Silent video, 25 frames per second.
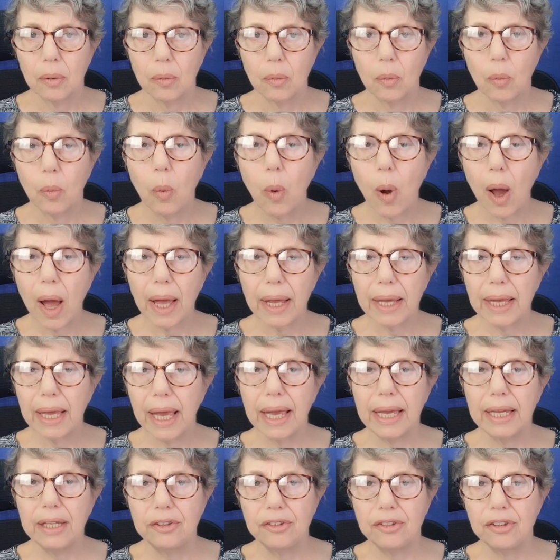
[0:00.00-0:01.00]
Why
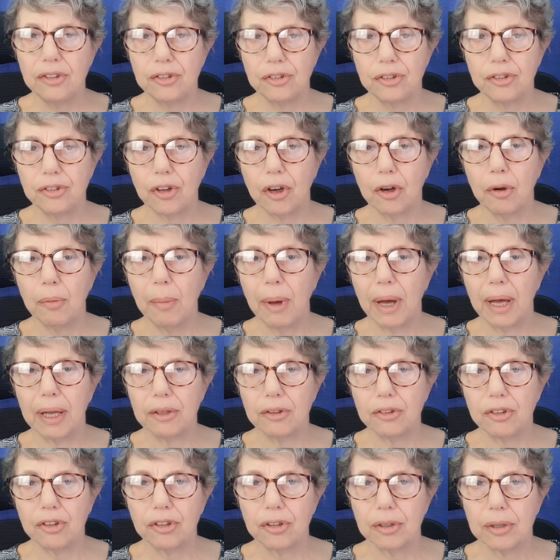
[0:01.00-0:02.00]
hated so
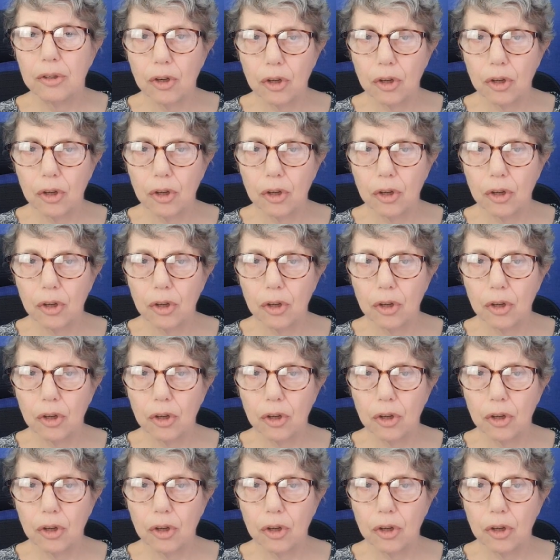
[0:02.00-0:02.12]
much?